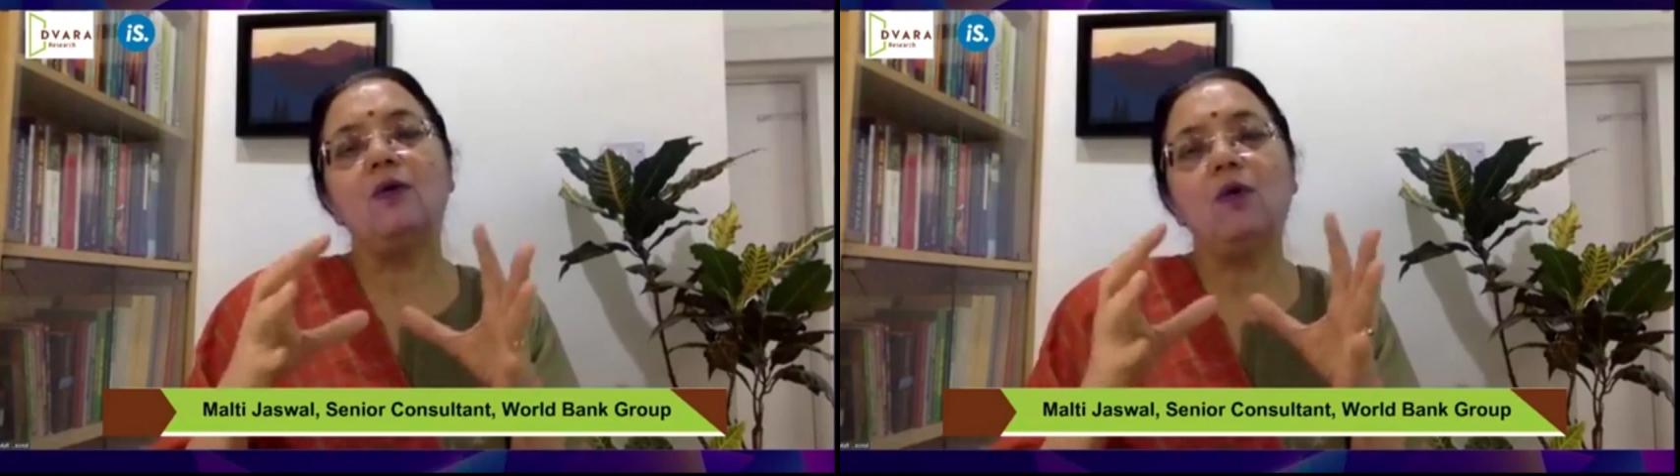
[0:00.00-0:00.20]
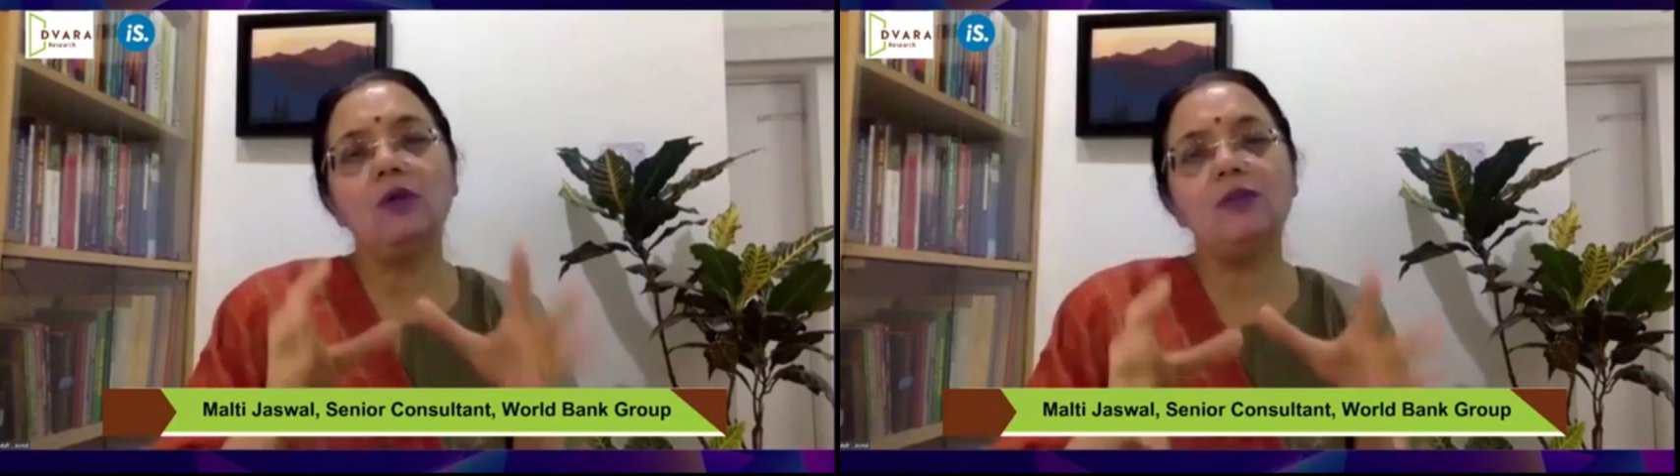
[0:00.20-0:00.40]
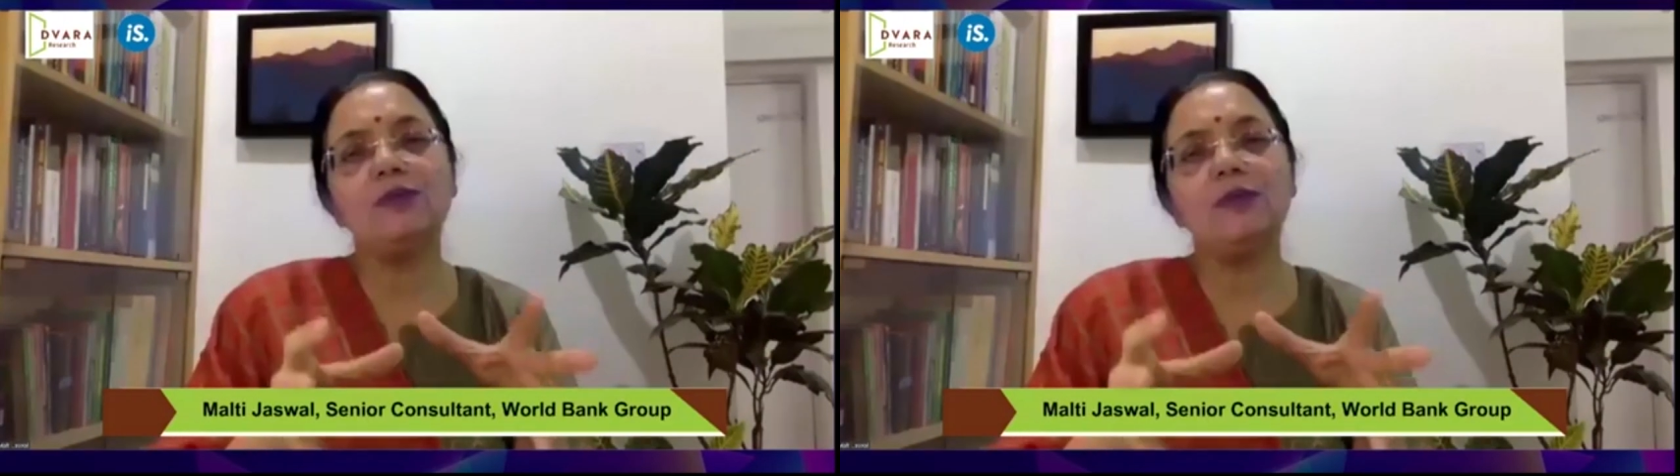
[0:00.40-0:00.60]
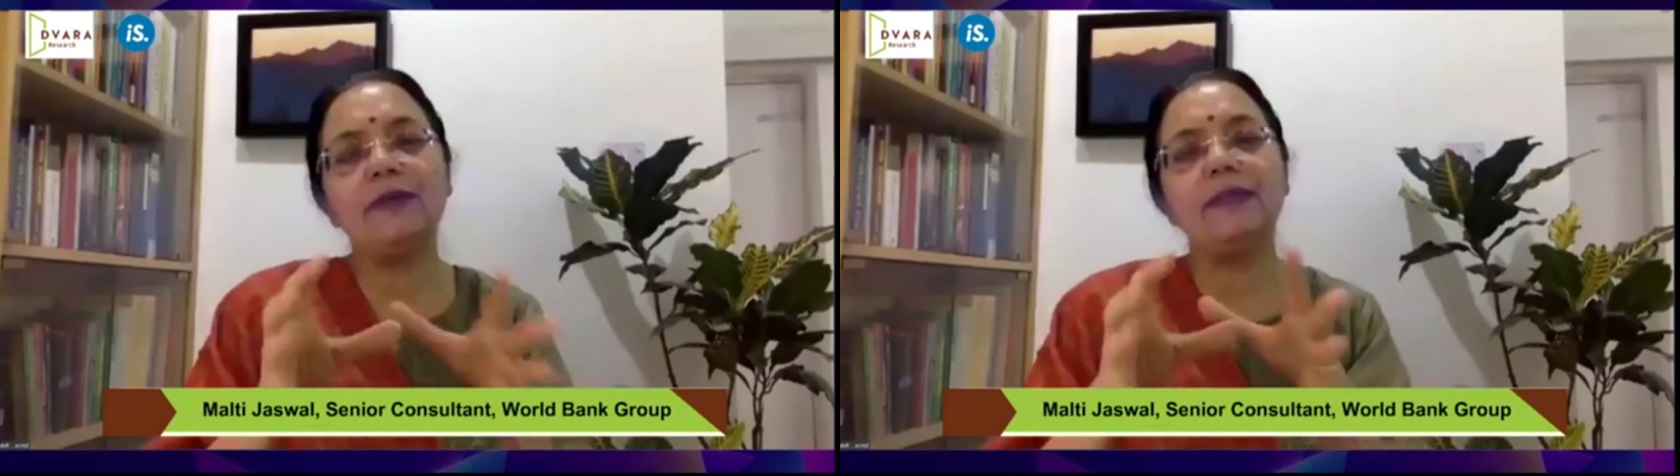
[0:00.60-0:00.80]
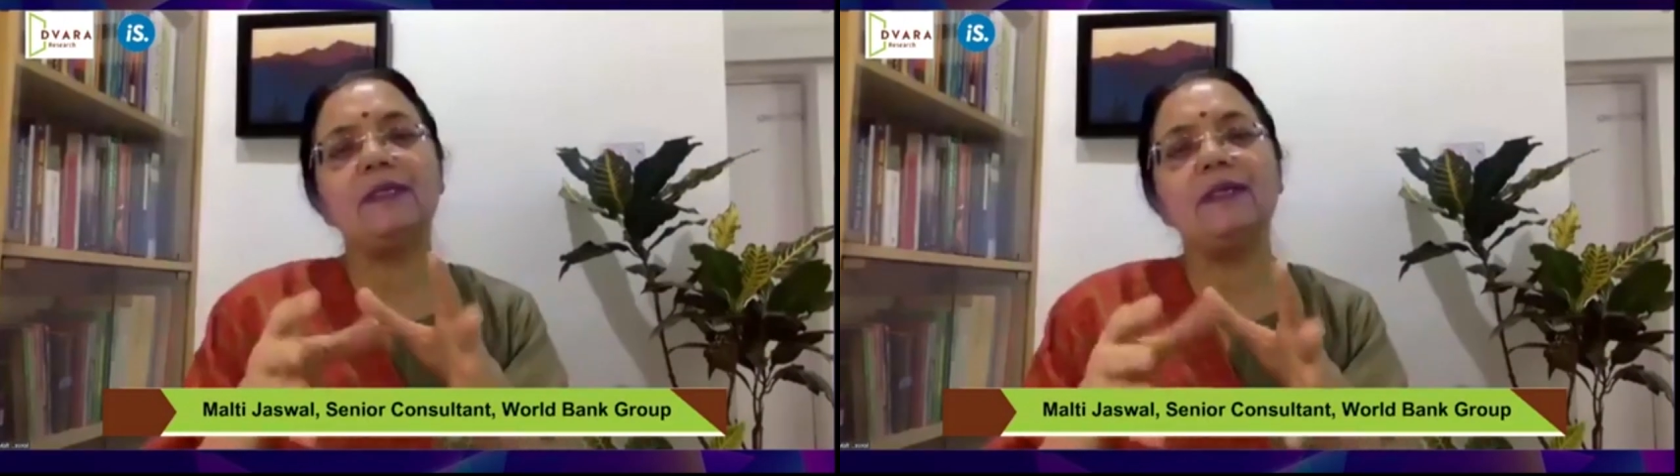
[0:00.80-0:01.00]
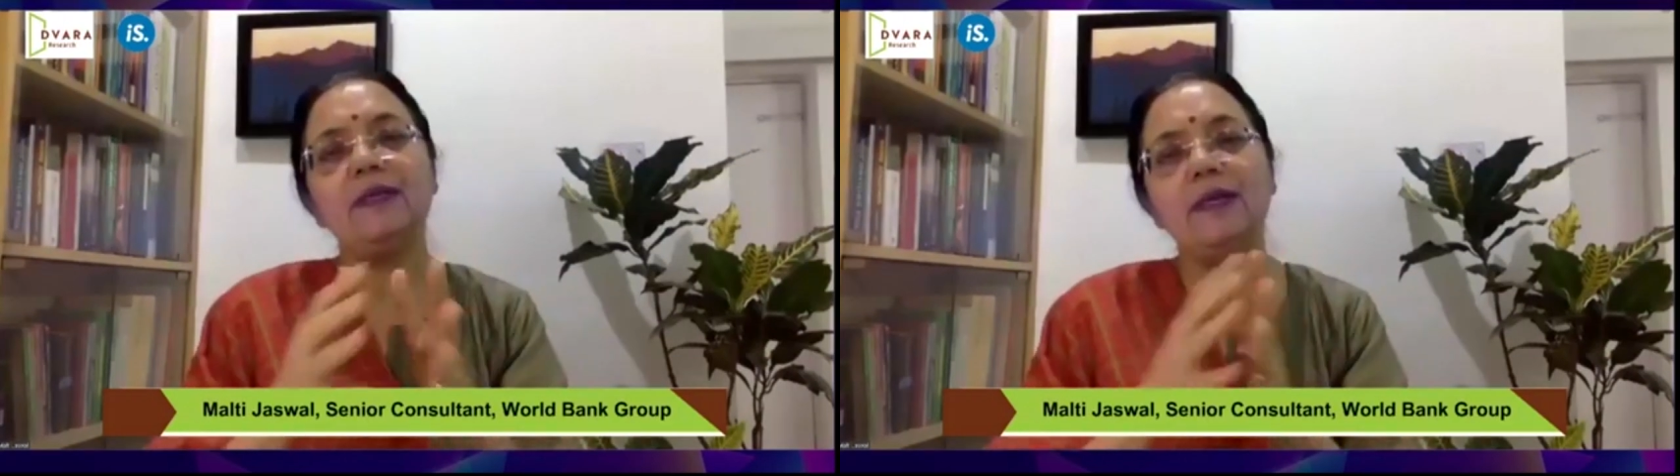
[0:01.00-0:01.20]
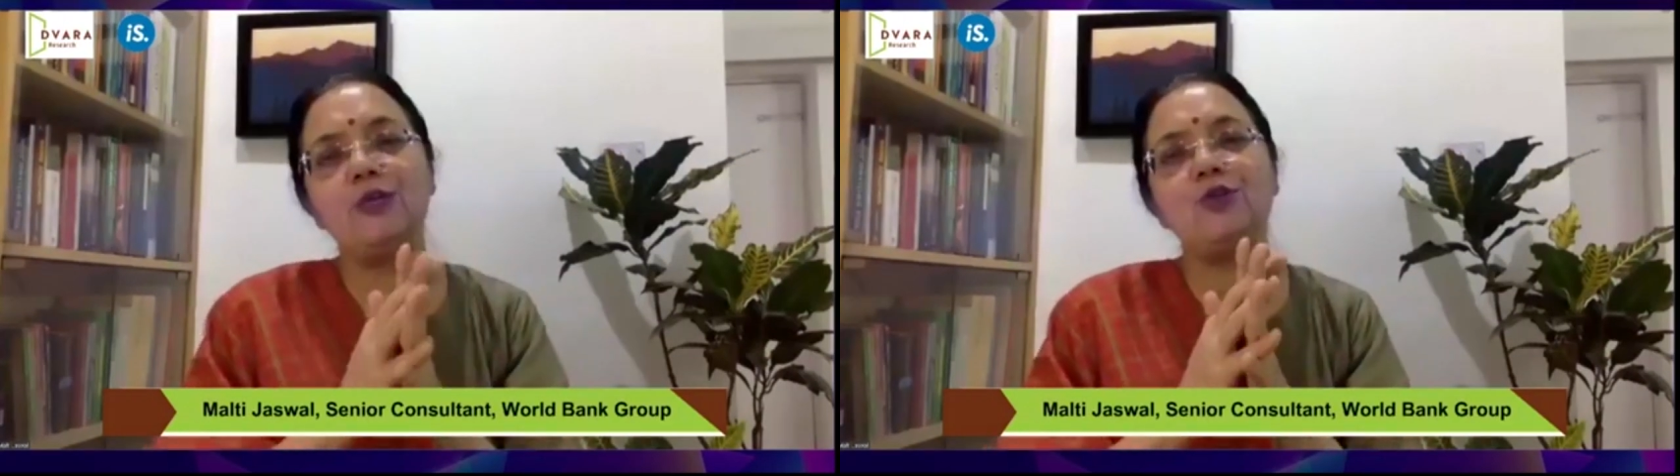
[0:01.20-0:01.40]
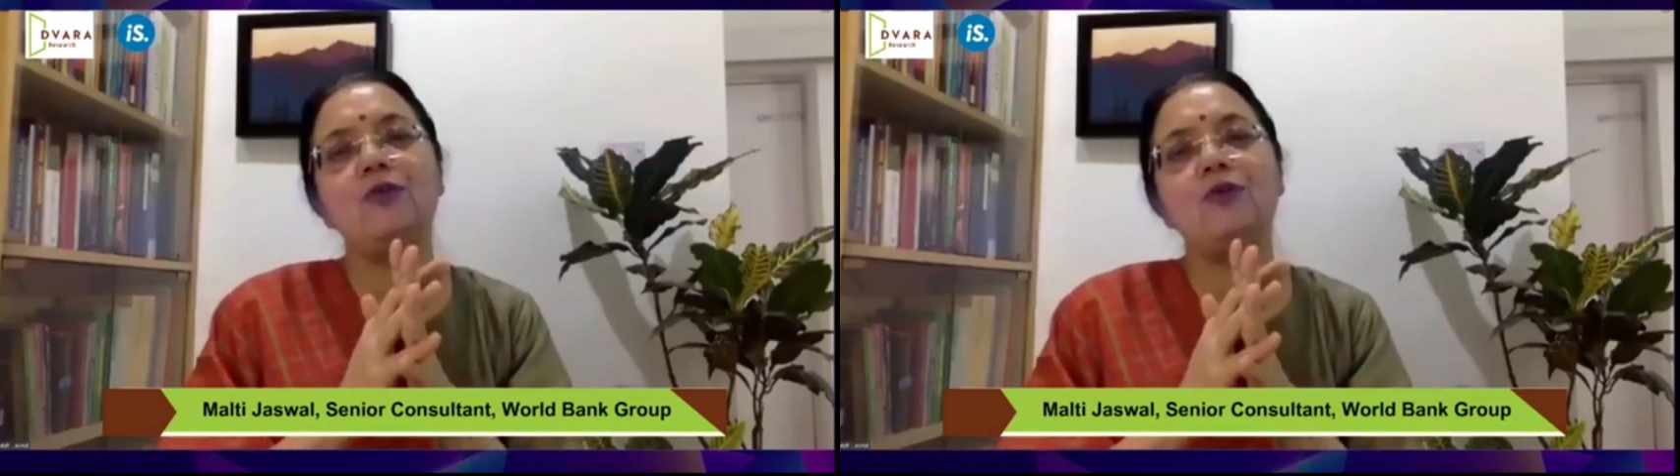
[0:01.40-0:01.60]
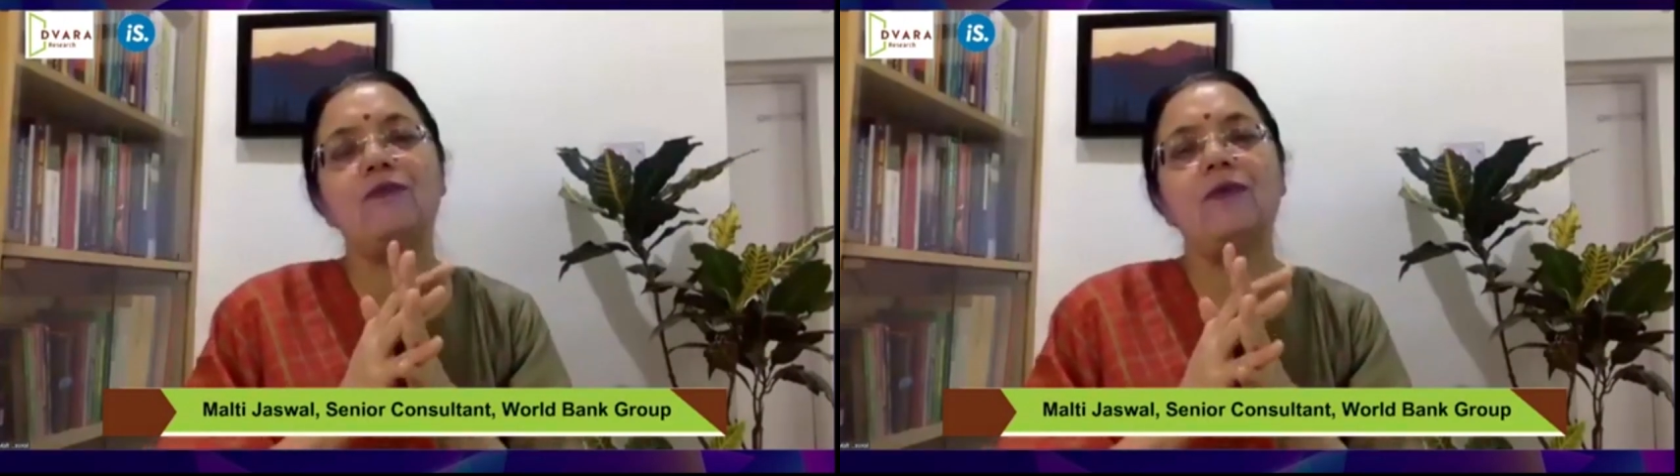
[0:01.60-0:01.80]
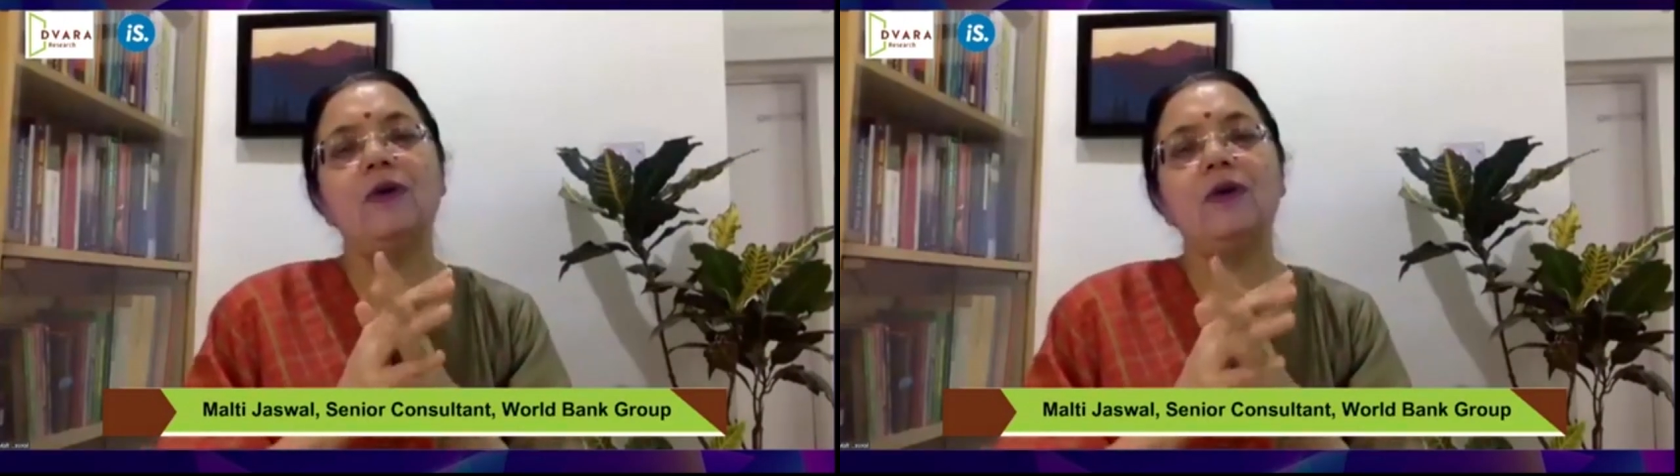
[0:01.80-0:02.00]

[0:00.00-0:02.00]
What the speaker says: also addressing the issue of,